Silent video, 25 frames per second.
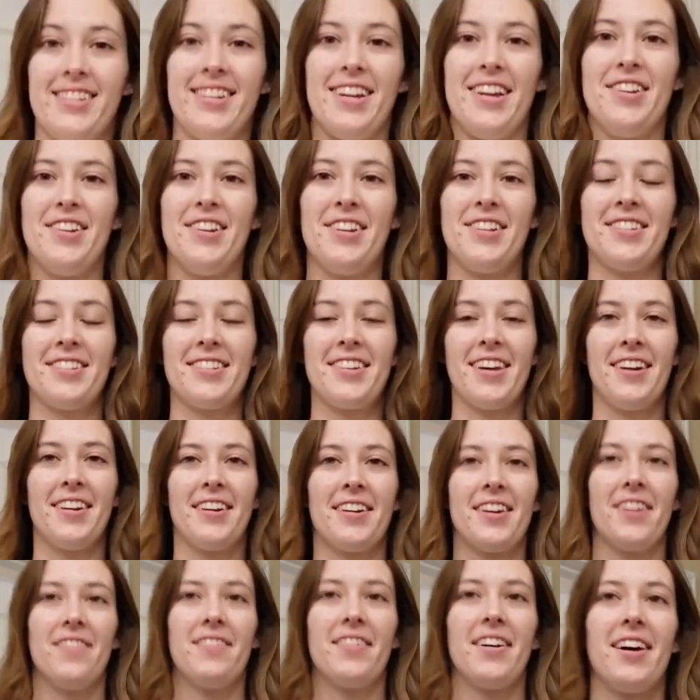So she's kind
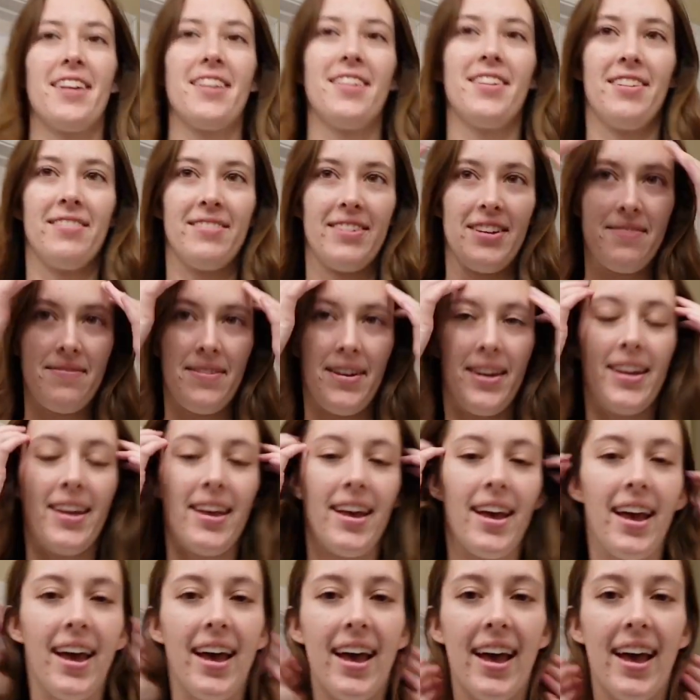of coming out a little bit, but